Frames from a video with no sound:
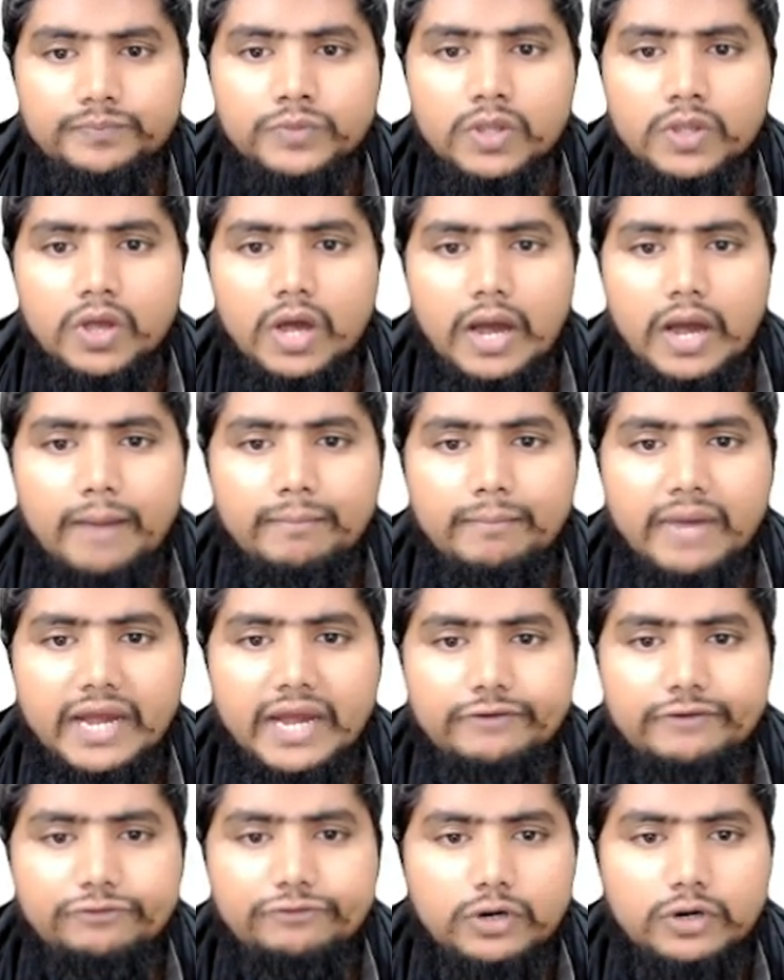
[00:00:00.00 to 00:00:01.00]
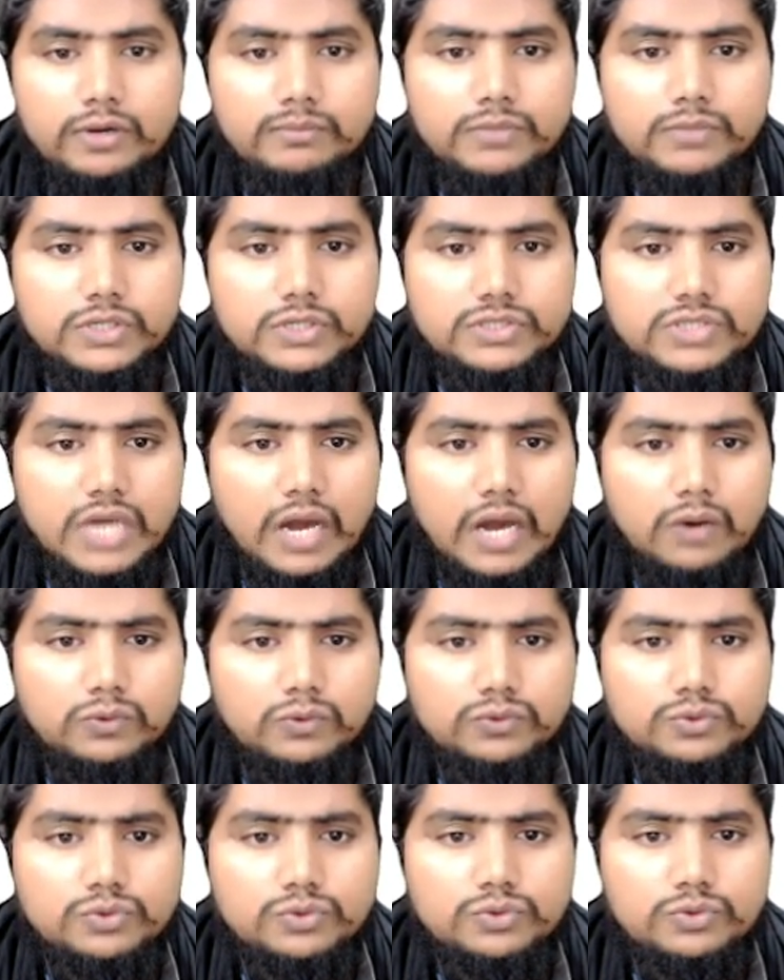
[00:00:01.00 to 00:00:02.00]
a mind for numbers, how
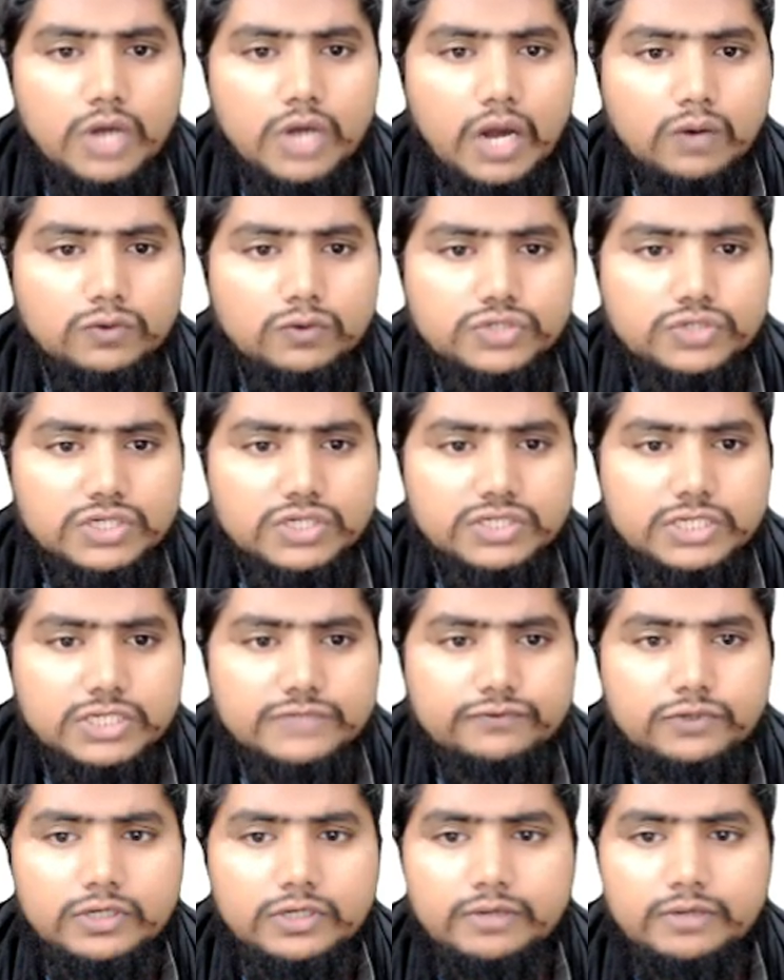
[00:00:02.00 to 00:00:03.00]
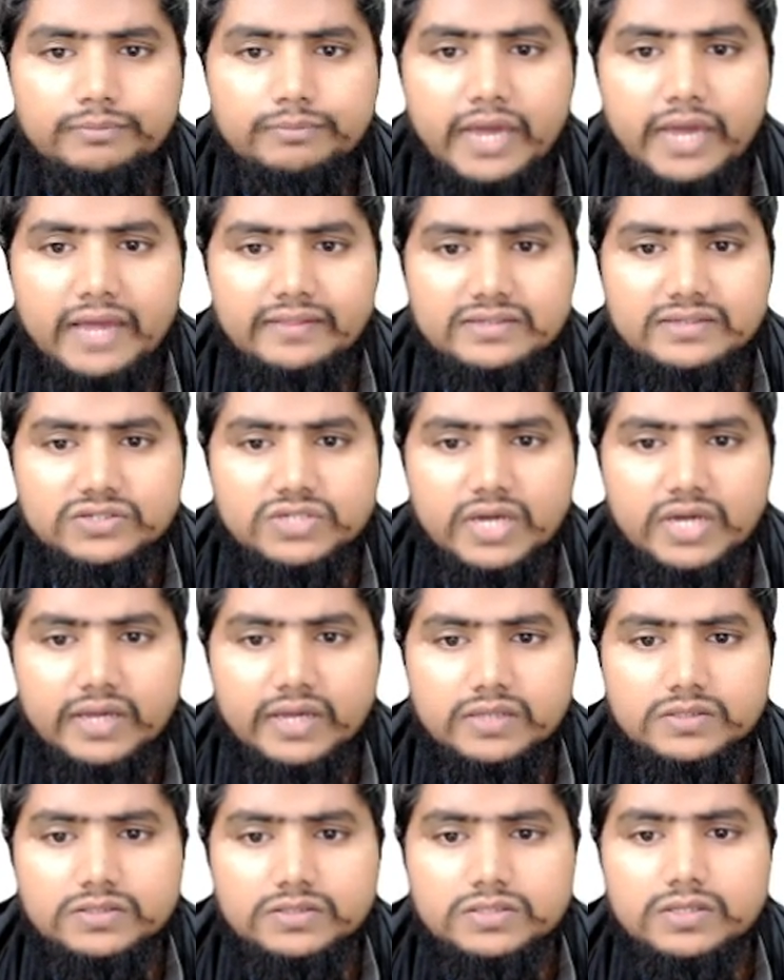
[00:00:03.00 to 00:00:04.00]
to successful in math and
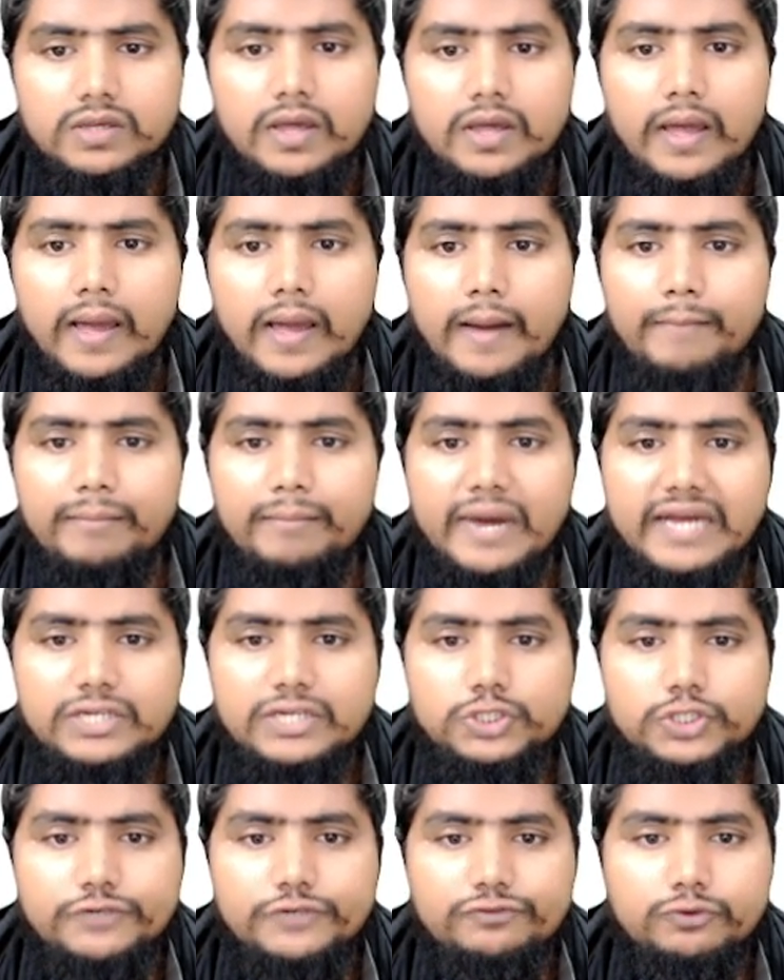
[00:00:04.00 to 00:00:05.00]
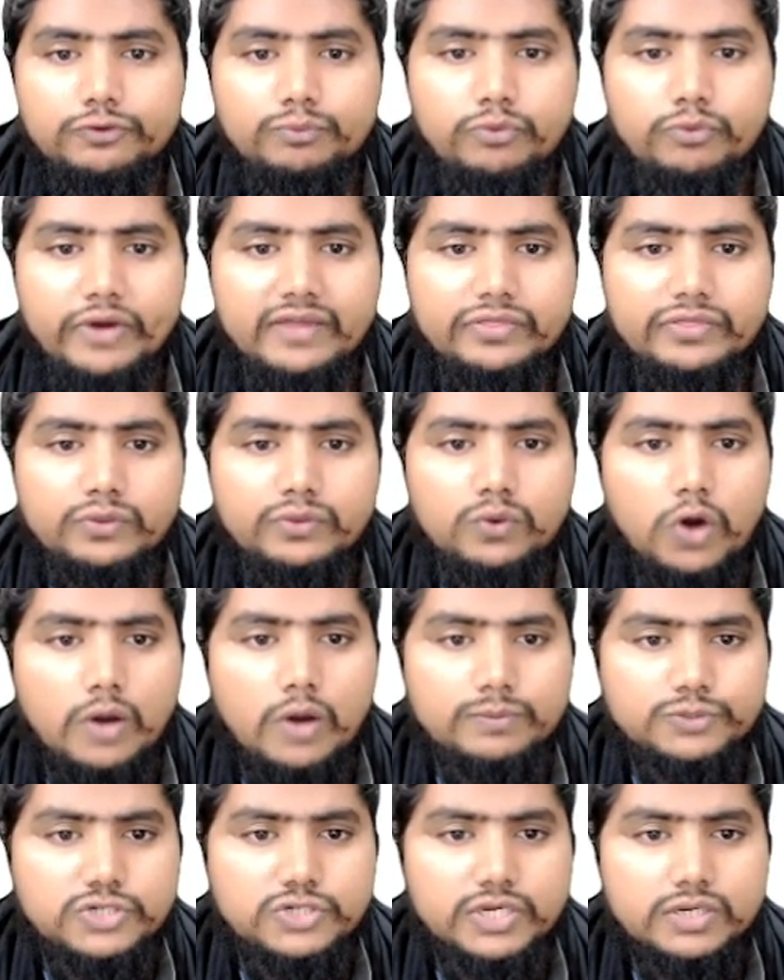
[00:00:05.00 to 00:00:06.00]
science, mind shift, breakthrough
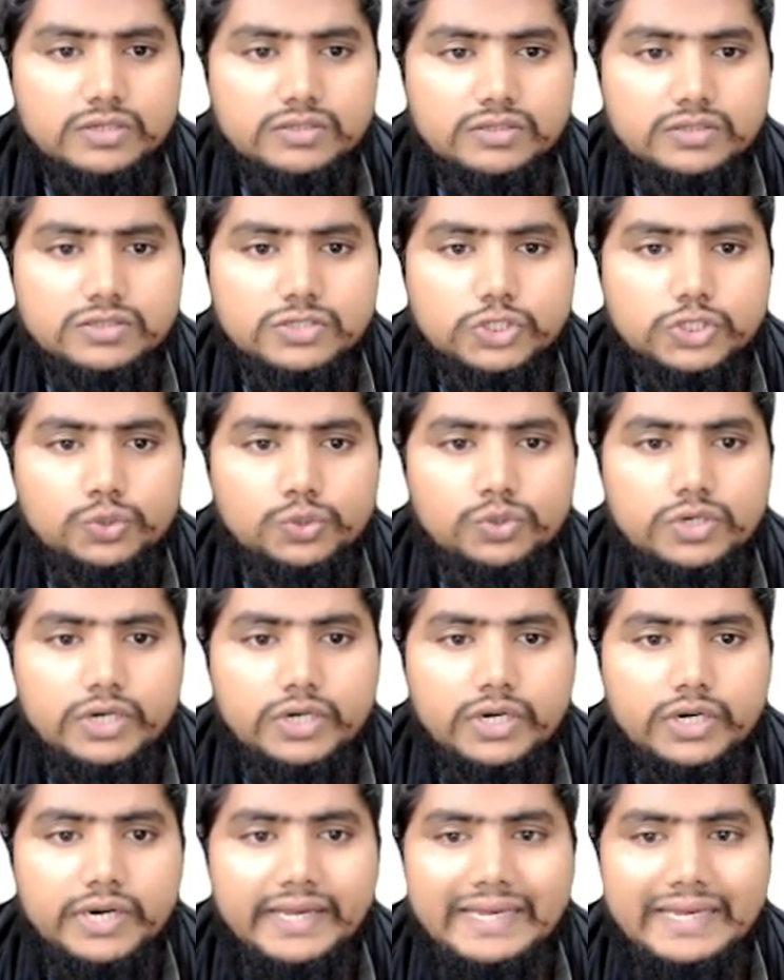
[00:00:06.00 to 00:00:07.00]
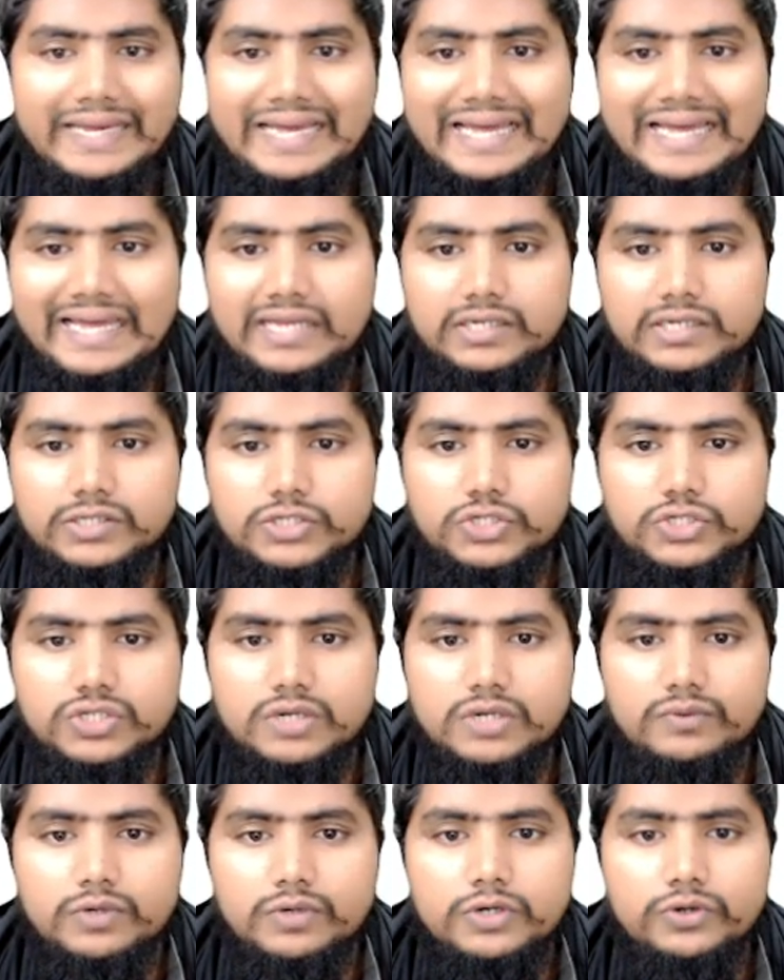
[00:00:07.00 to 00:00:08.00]
obstacles to learning and
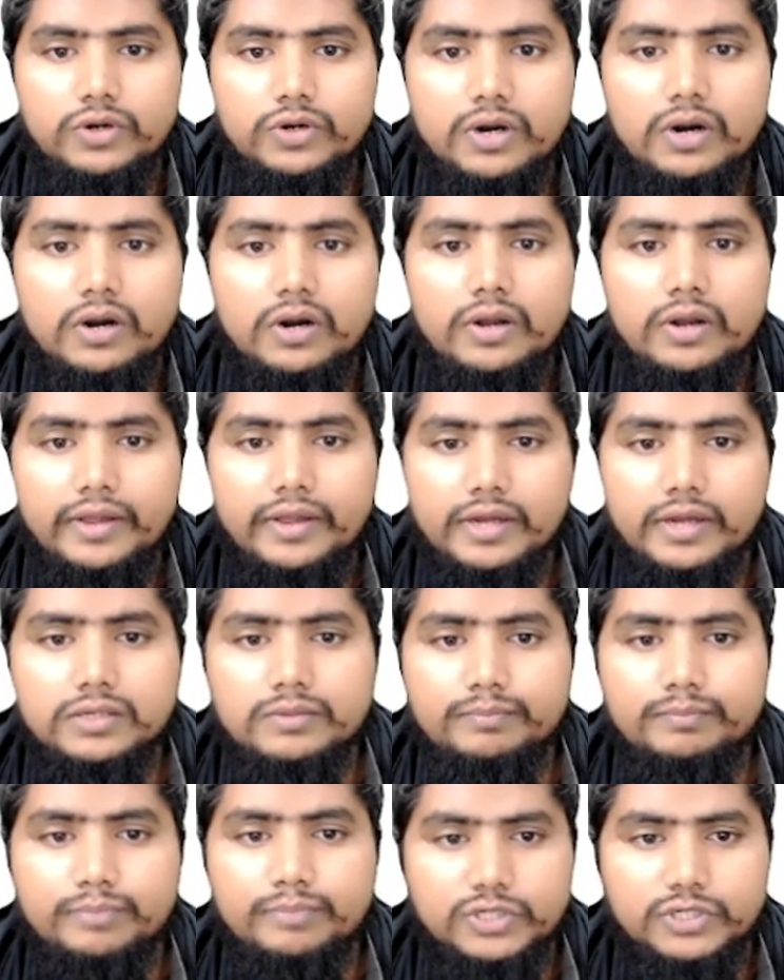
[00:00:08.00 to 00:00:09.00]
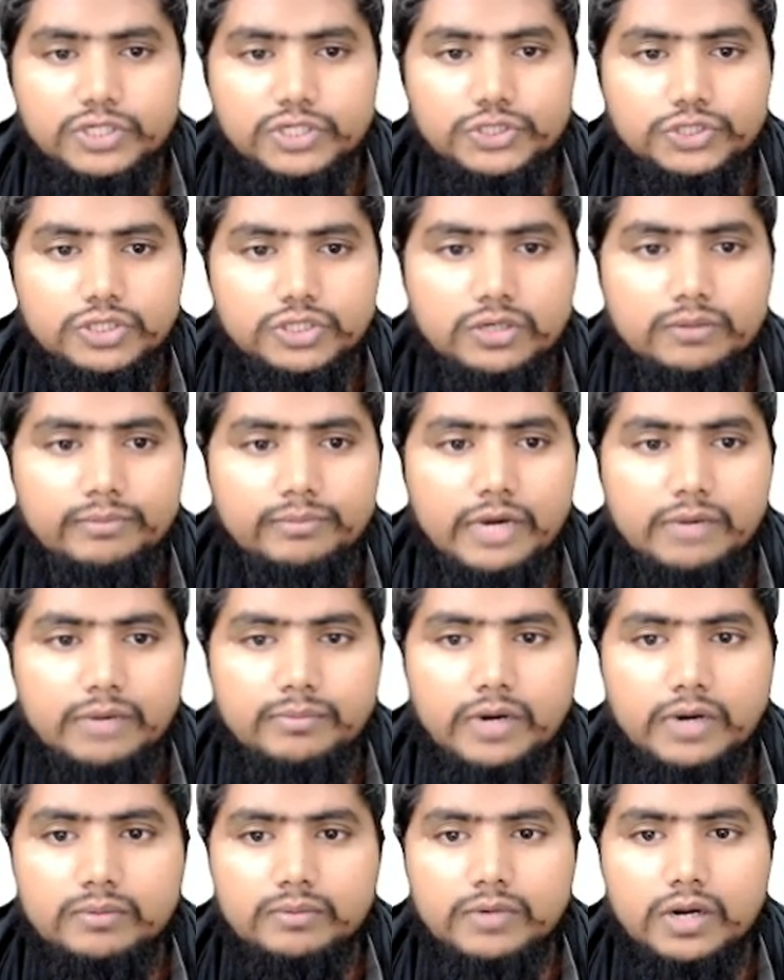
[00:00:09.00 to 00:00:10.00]
discover your hidden potential by
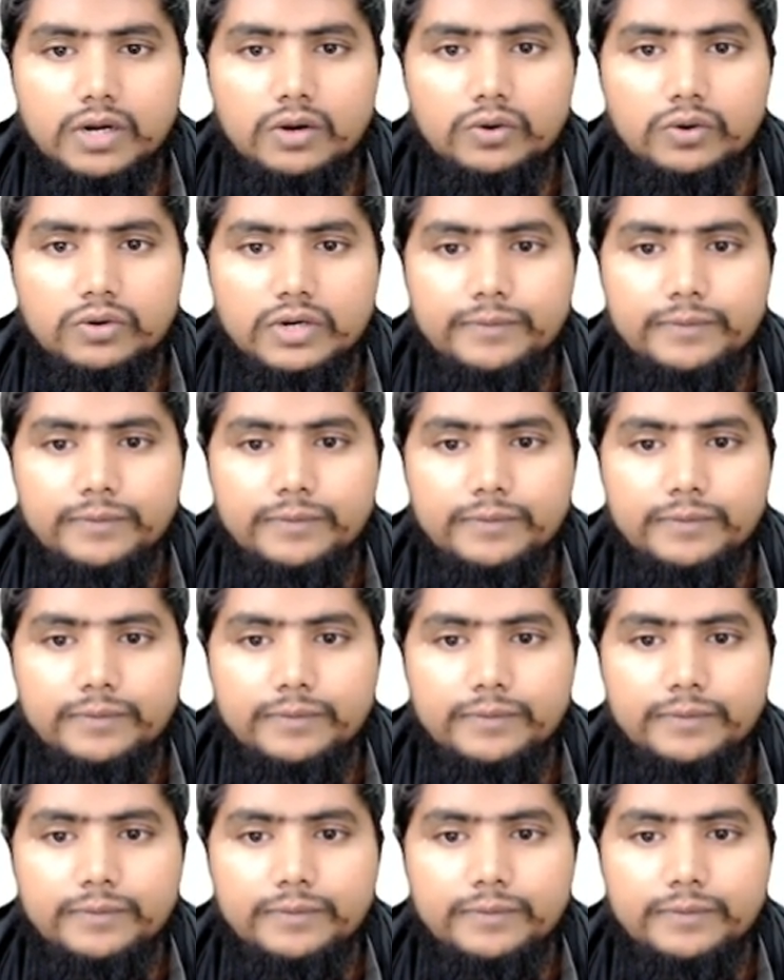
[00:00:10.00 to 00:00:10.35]
Barbara Oakley,